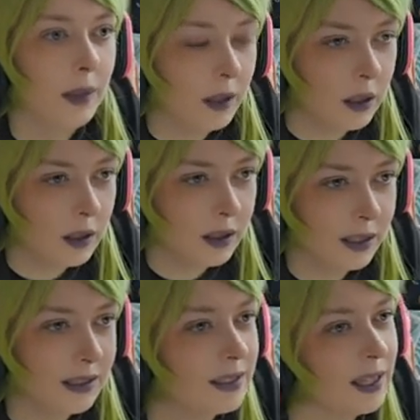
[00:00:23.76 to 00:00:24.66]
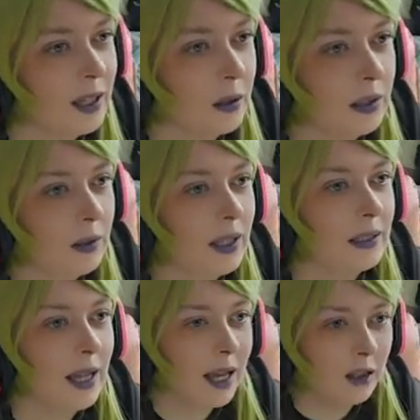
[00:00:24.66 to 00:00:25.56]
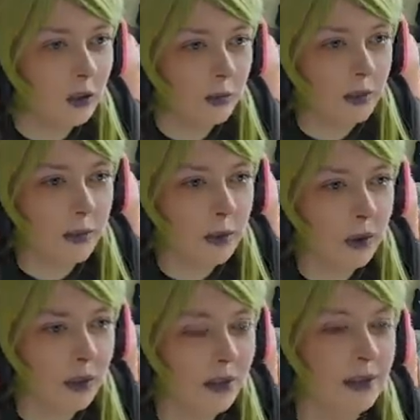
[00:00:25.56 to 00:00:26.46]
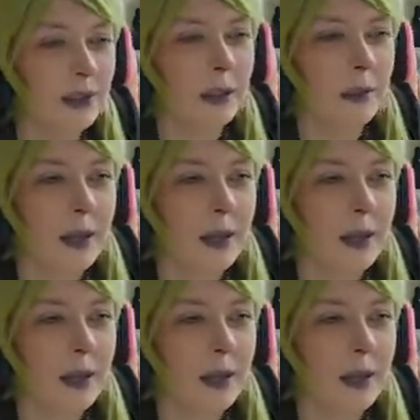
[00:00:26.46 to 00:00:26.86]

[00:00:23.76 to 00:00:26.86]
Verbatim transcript: Alright, let's see how I do against actual people instead of